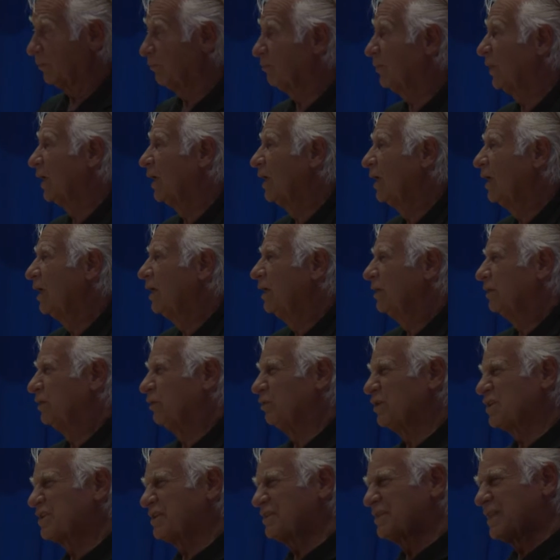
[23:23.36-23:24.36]
them.
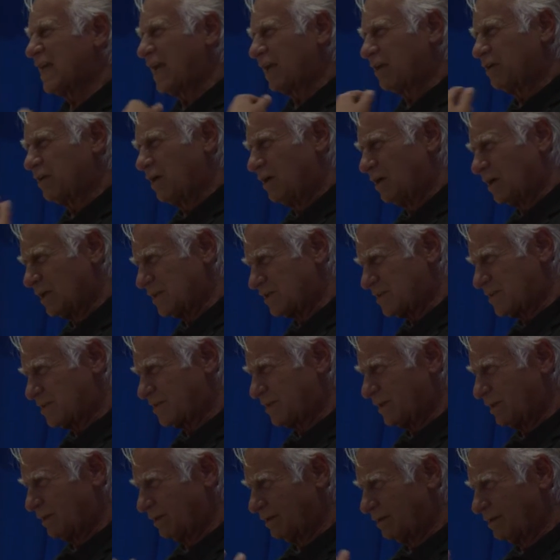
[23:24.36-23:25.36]
There isn't that
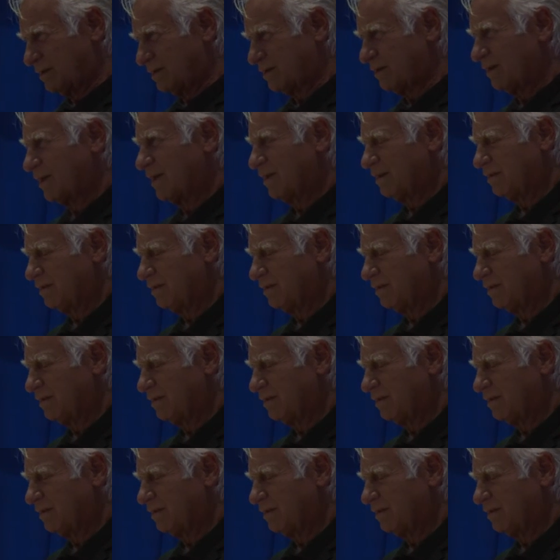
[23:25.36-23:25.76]
constant